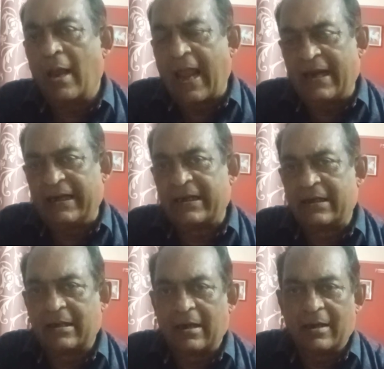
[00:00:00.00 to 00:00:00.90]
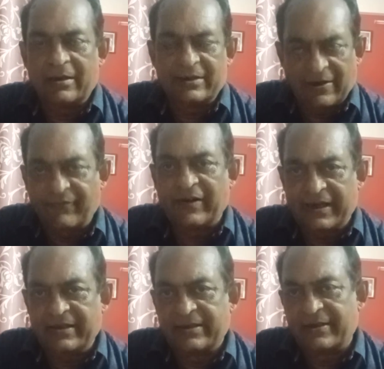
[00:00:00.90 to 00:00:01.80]
Alec
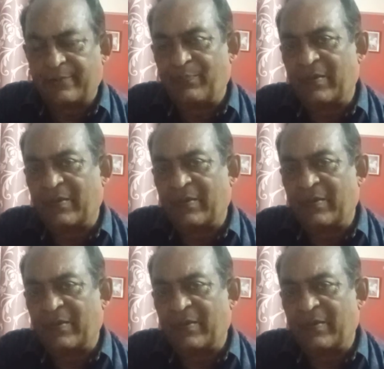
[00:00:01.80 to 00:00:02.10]
Jeffreys,